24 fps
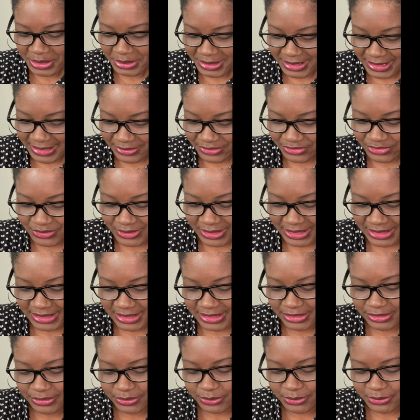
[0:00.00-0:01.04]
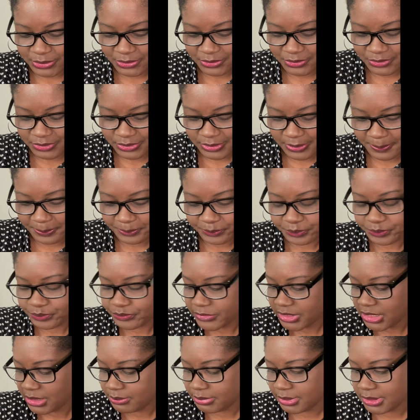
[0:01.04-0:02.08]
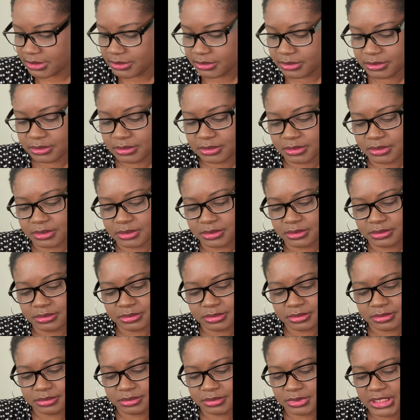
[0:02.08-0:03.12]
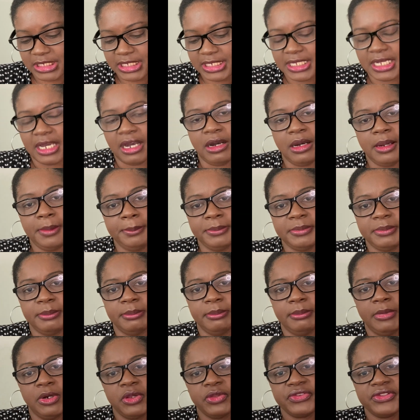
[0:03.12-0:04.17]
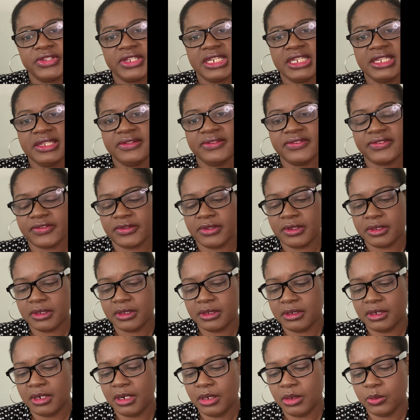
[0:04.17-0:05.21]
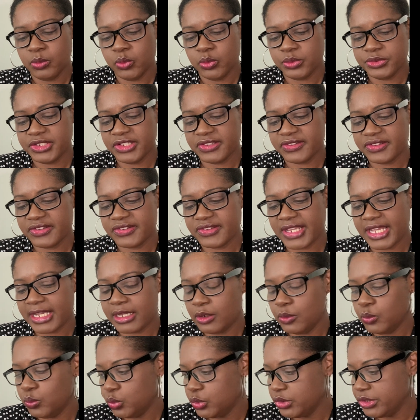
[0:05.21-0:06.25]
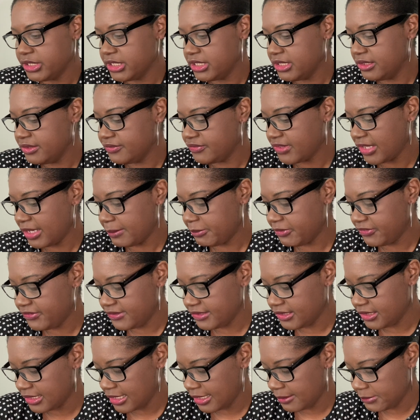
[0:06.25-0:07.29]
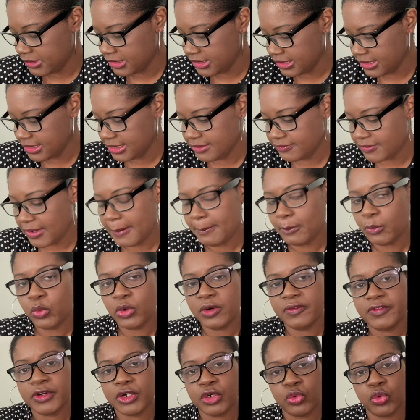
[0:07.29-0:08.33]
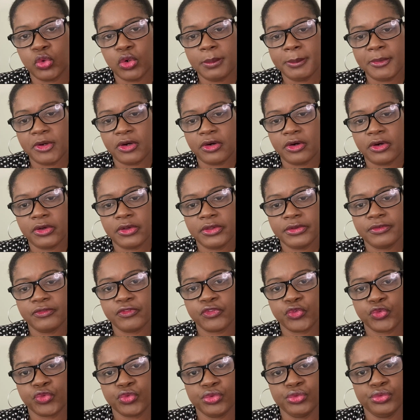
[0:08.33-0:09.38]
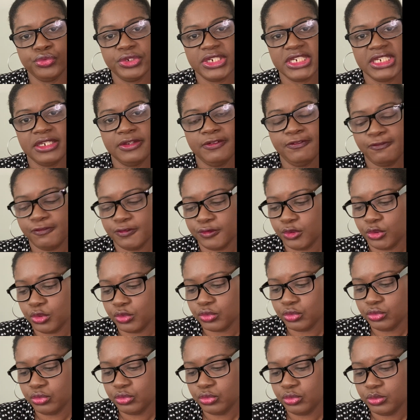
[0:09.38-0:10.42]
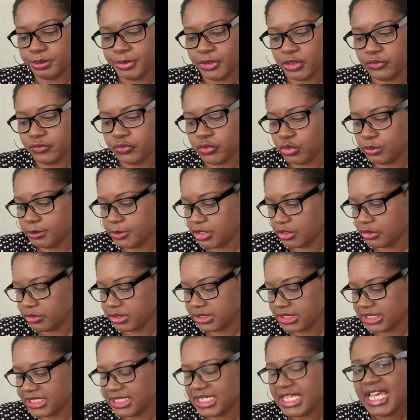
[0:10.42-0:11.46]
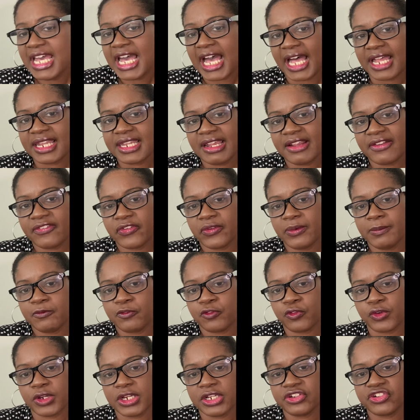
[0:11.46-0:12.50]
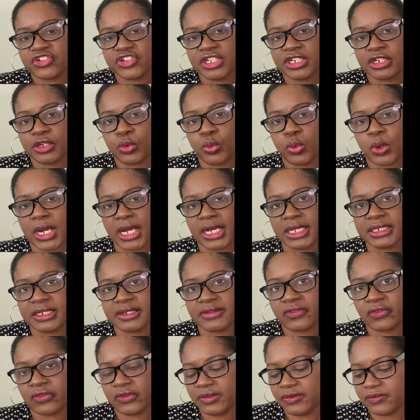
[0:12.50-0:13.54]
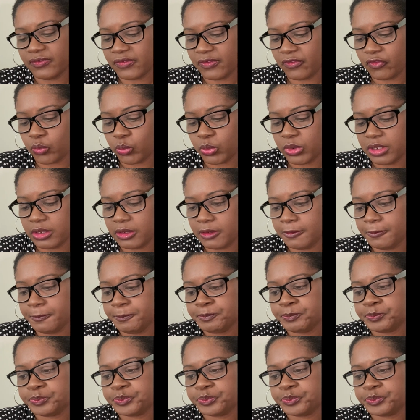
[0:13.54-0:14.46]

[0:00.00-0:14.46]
I was trying to get it on. But y'all, um, most of these, oh, this is like a woody type of scent, I believe. I'm more of a gourmand, fruity, floral, perfume girly. I like some fresh and aquatic scents as well.